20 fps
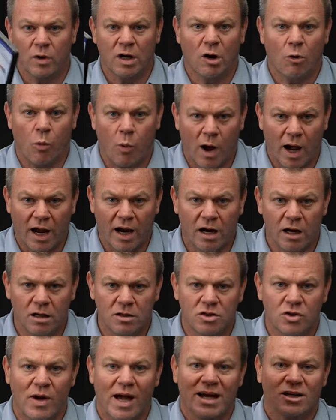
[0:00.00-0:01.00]

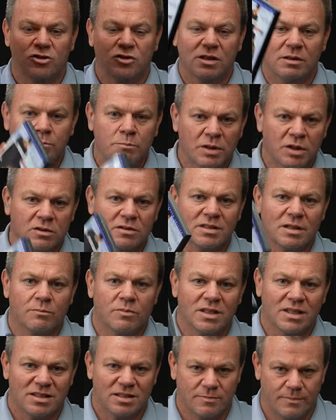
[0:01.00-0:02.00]
required to actually build
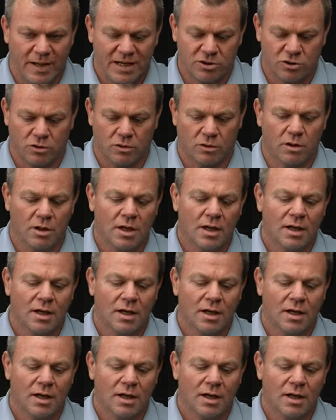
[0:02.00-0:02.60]
something special.